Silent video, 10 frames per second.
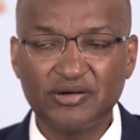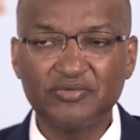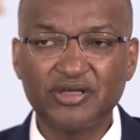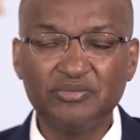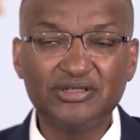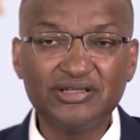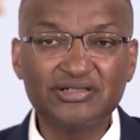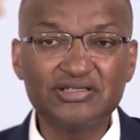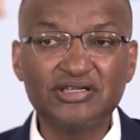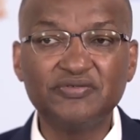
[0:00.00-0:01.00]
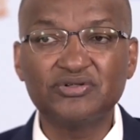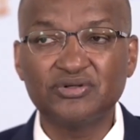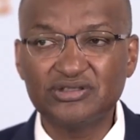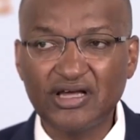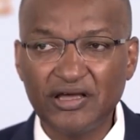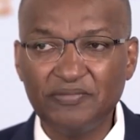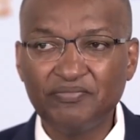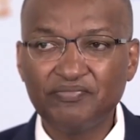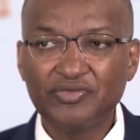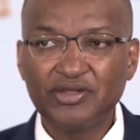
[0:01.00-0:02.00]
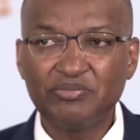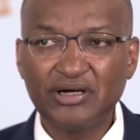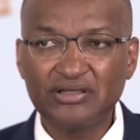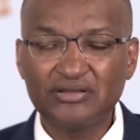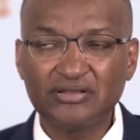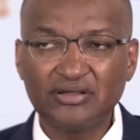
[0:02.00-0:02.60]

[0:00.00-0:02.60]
of them didn't receive it on time, but